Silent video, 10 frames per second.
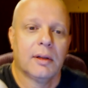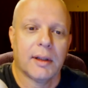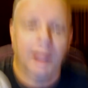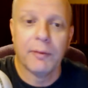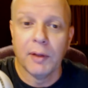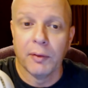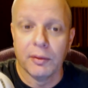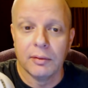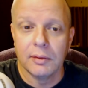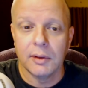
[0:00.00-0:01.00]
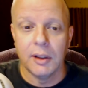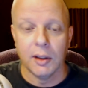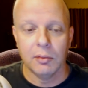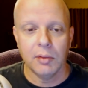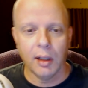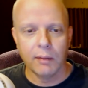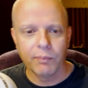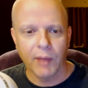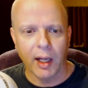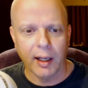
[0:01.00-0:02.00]
Like, I've never, you know,
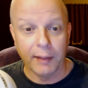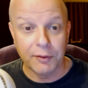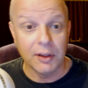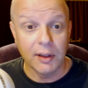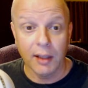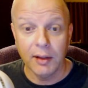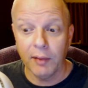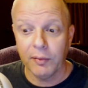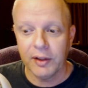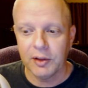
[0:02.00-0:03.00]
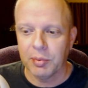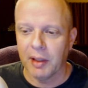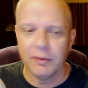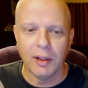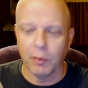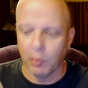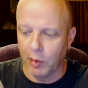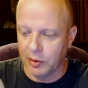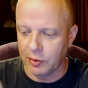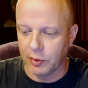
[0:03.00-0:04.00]
I've seen it on Netflix, but I've never
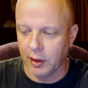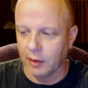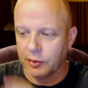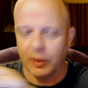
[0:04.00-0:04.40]
watched a trailer.